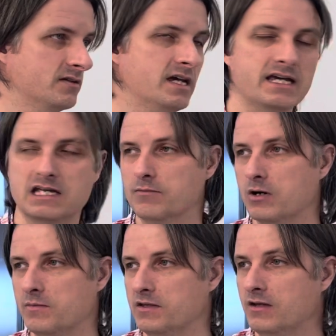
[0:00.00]
in a
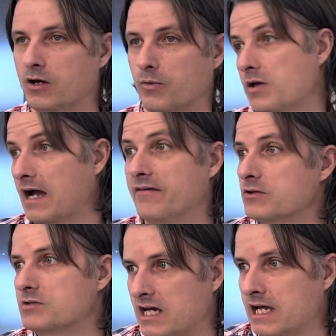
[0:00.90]
moment where you have no
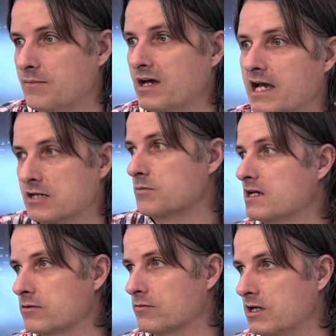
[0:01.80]
time and you're
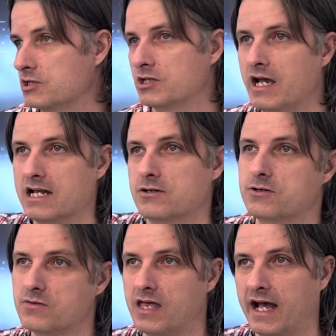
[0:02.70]
making a rush and you
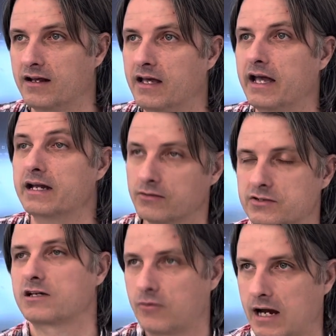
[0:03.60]
do that and it looks
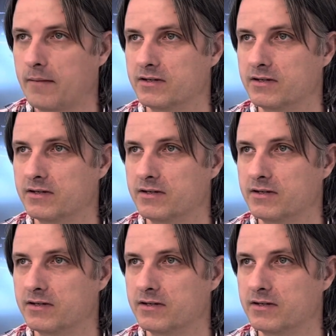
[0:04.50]
like crap,